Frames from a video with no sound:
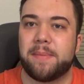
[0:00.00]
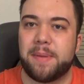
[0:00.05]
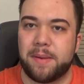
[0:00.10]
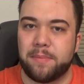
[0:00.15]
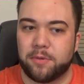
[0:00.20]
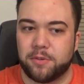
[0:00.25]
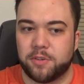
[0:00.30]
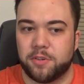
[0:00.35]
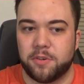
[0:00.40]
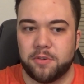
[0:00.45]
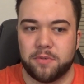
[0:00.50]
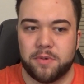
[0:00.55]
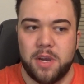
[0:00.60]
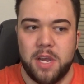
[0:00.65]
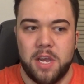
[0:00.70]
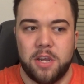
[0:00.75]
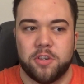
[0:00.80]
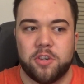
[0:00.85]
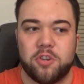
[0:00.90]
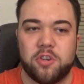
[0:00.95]
people to
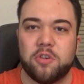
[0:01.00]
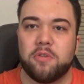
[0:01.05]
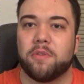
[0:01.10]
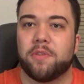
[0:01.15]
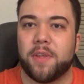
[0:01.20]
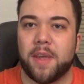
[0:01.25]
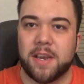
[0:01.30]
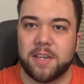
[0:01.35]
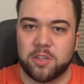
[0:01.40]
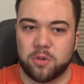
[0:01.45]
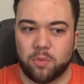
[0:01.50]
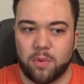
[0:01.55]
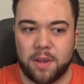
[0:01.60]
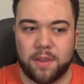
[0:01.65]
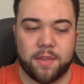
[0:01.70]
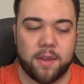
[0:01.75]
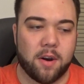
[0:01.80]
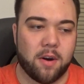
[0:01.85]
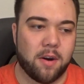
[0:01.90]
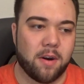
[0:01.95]
do things
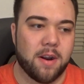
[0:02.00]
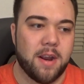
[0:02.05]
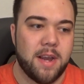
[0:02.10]
with her,